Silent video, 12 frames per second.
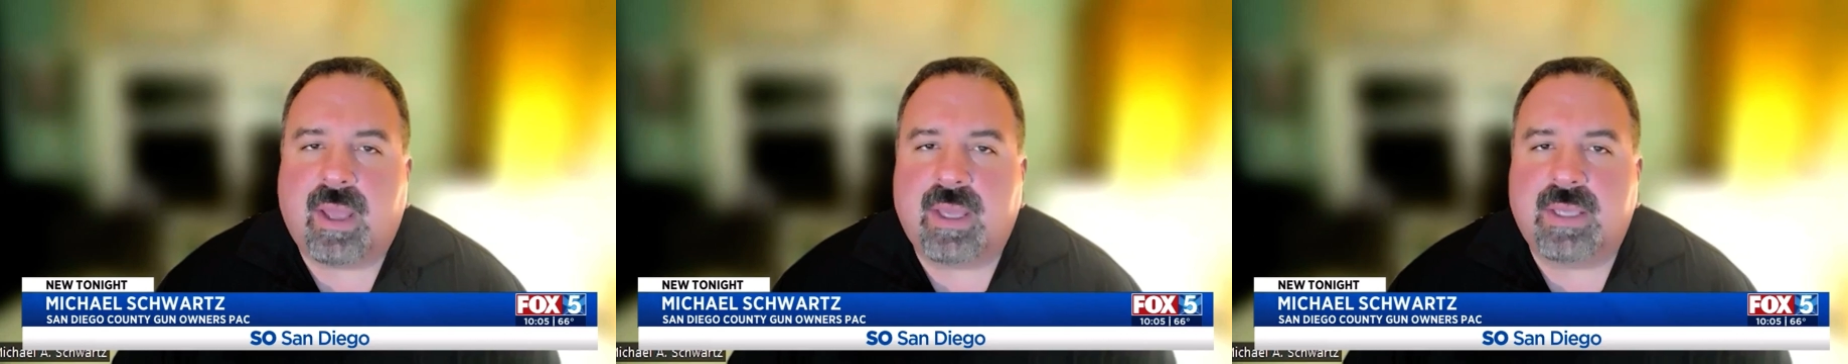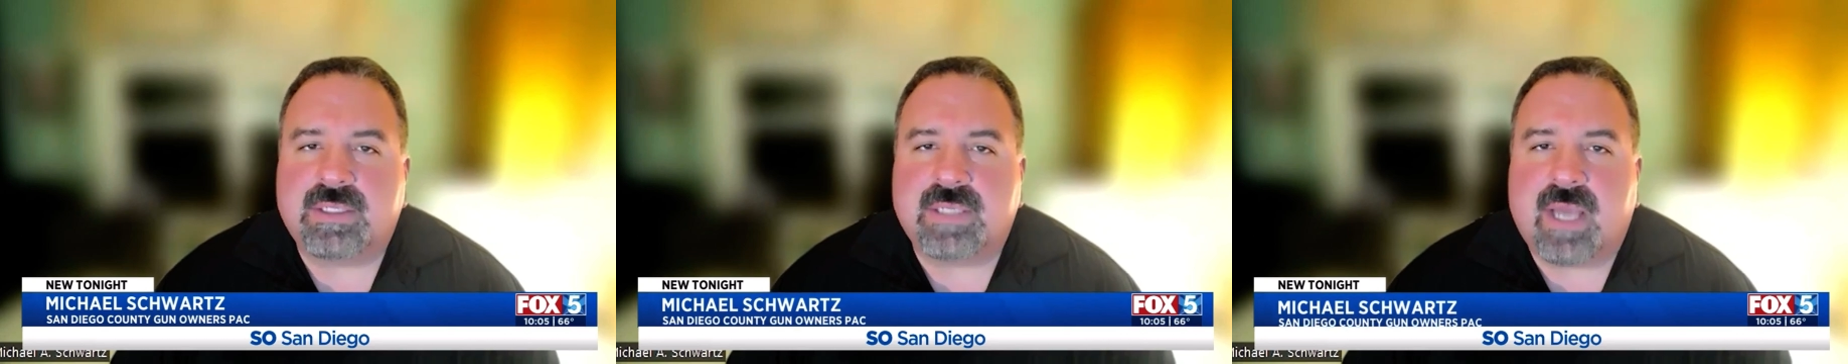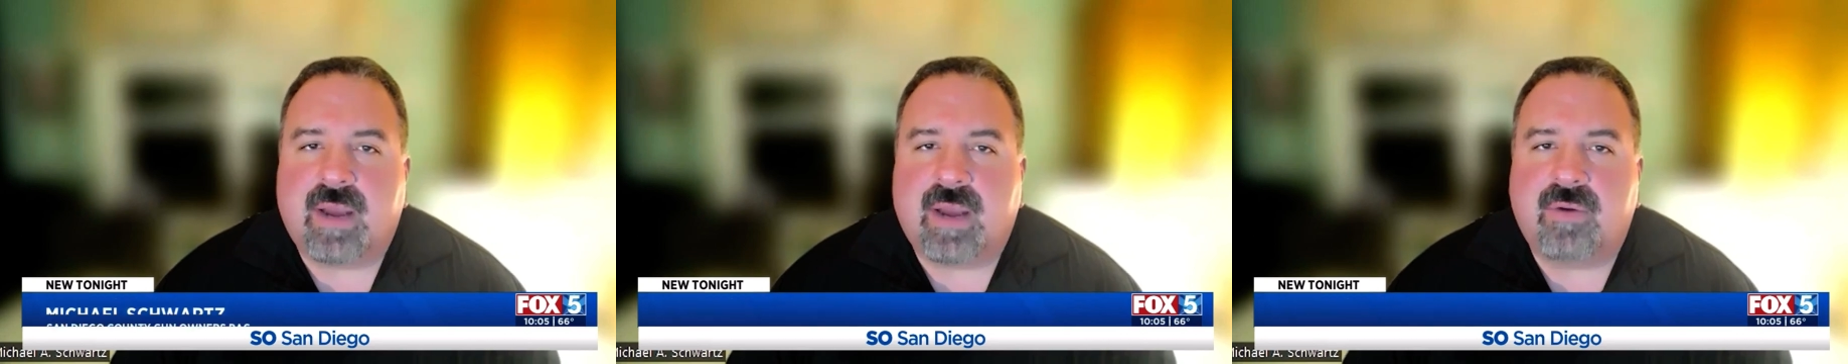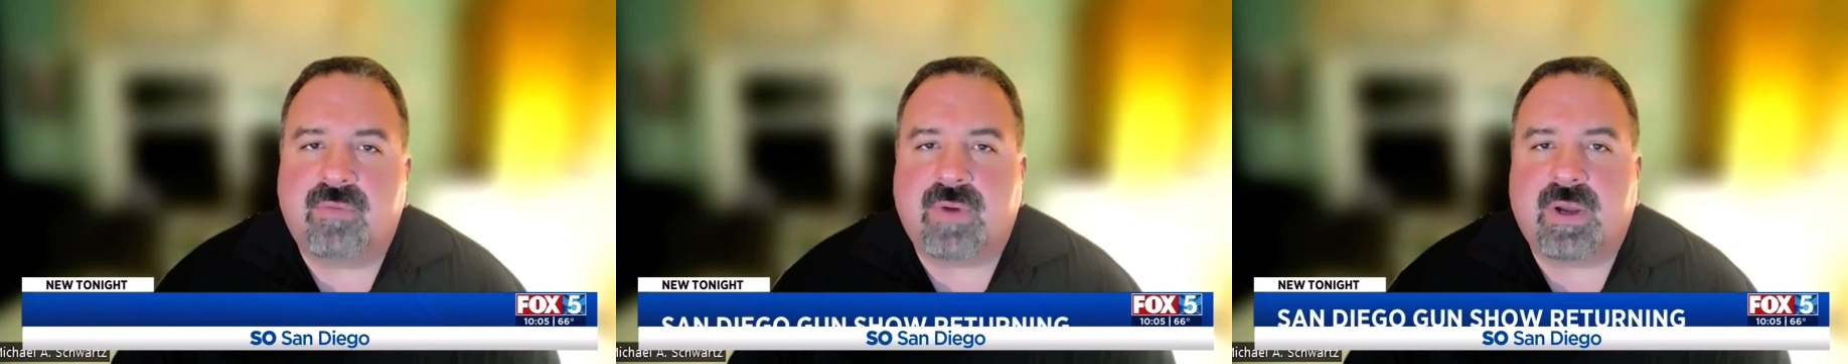east side
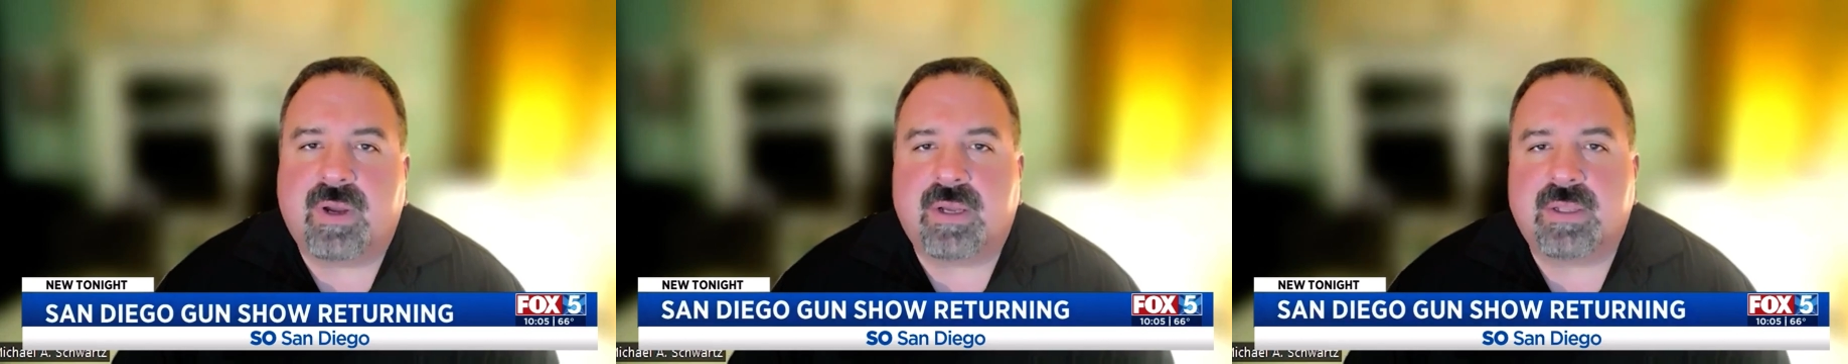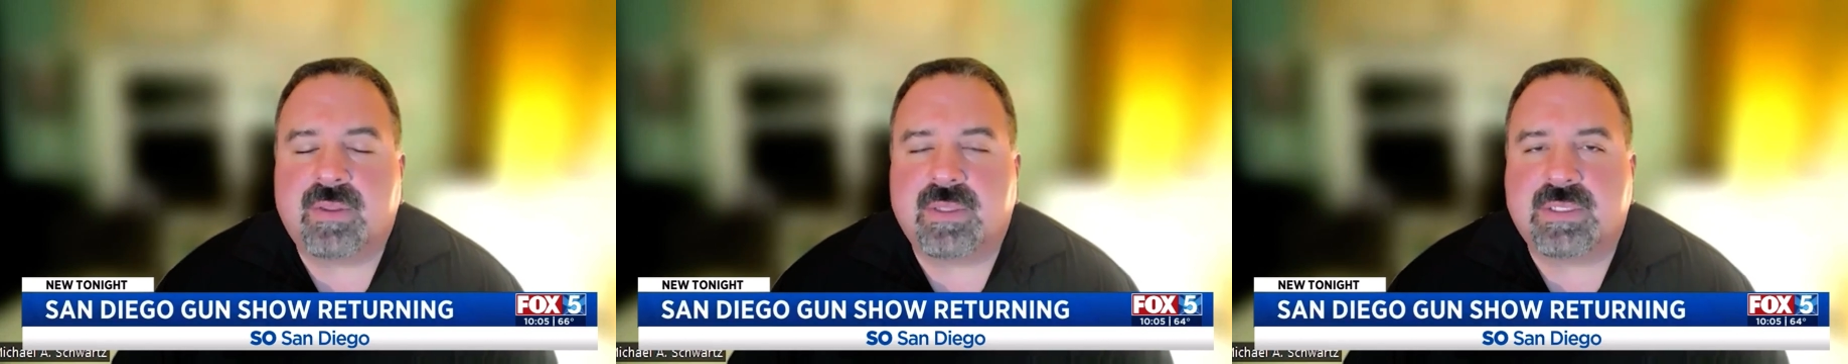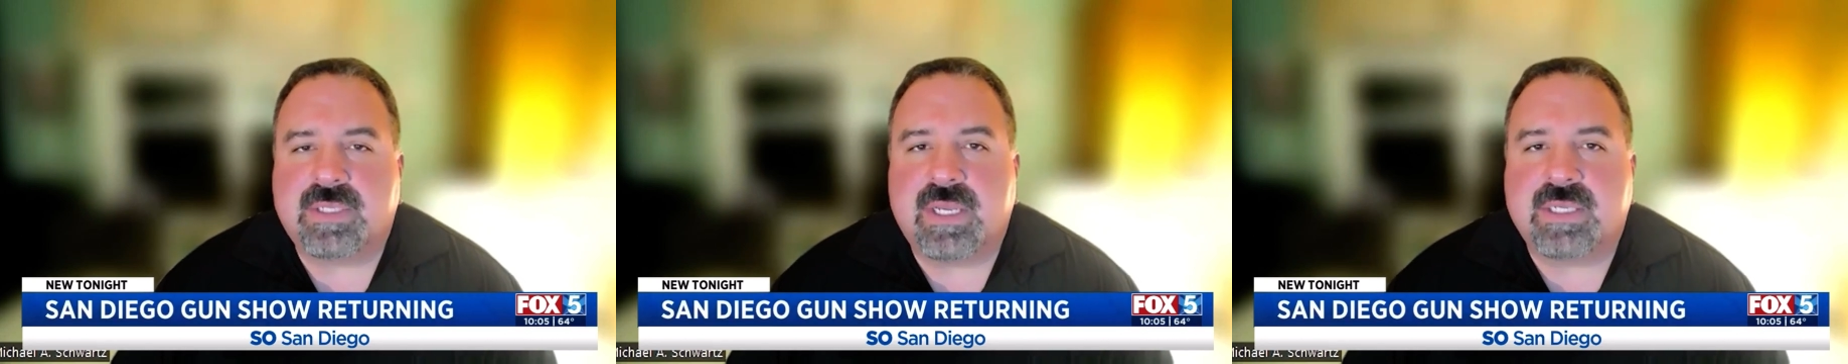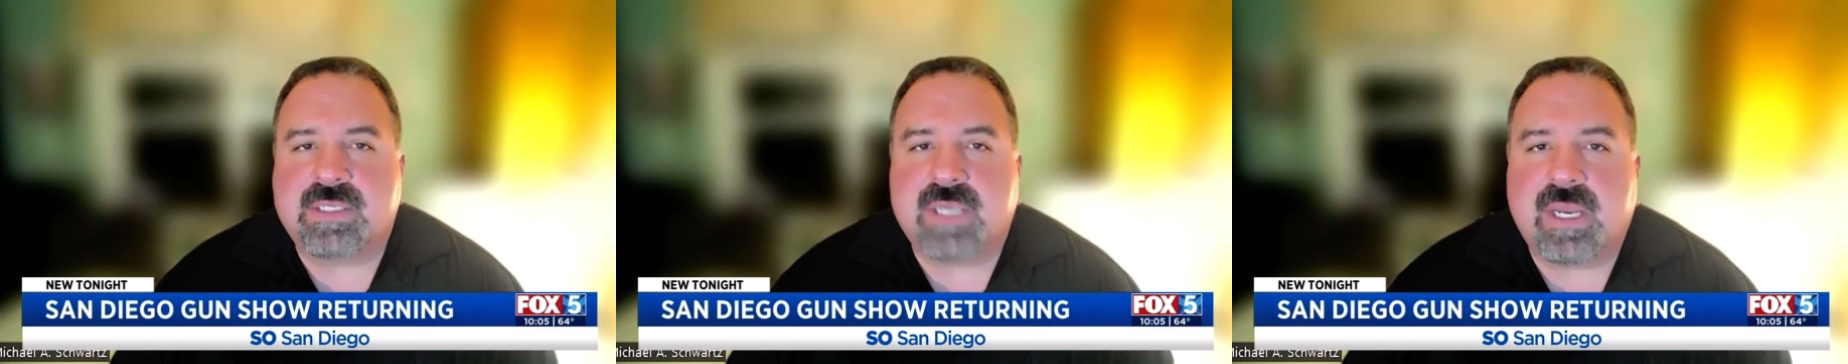of uh, the city of San